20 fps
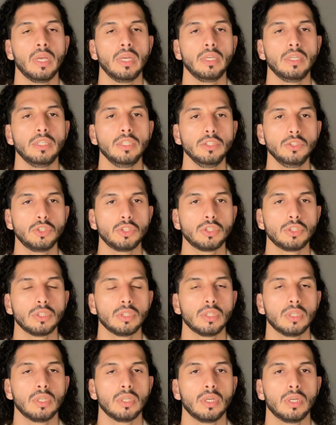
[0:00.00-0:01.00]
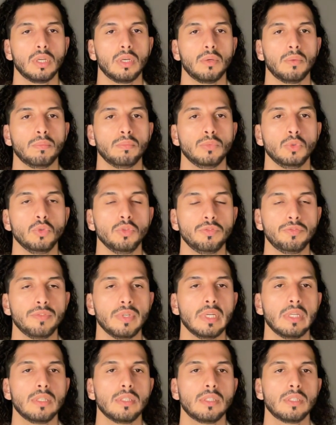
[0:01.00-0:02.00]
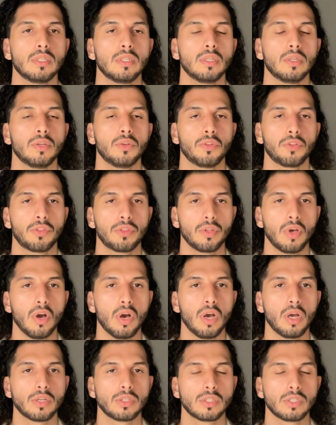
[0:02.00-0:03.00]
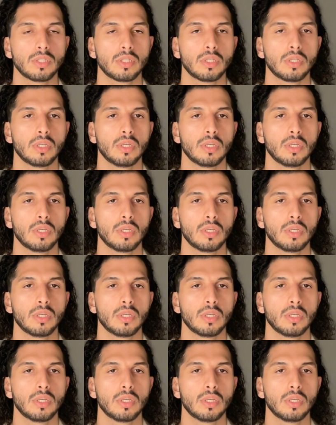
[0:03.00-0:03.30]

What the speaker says: Each movement, thought,